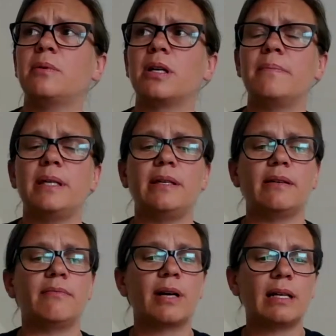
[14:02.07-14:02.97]
want to
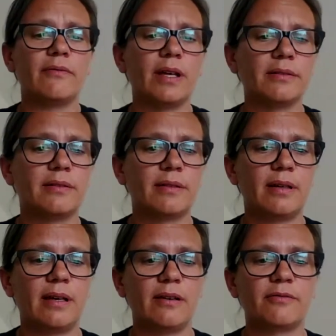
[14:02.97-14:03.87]
be relevant
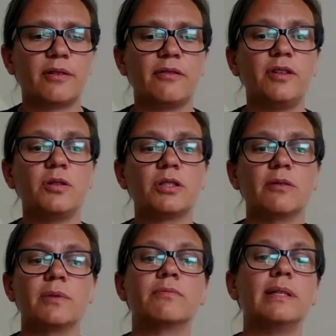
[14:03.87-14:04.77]
for the
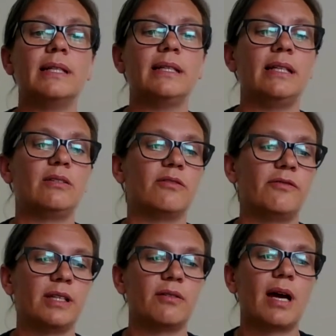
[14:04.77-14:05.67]
future, we really need to
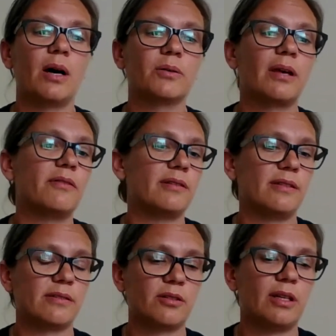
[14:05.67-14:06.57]
figure out how this
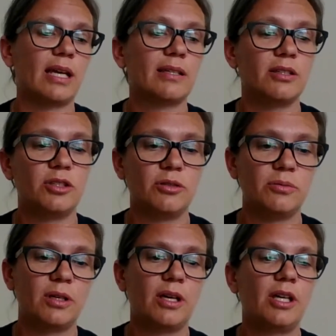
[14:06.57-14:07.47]
is connected
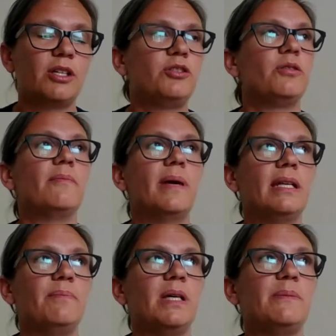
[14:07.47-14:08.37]
to the
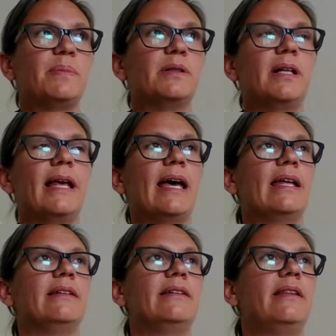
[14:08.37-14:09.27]
many people
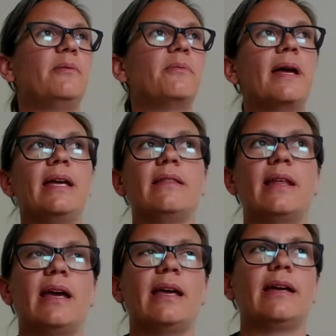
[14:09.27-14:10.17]
and the way
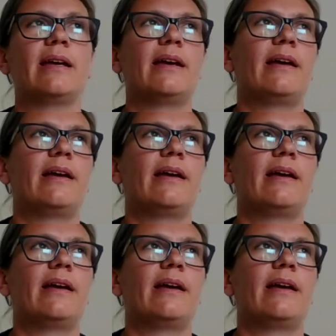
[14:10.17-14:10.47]
they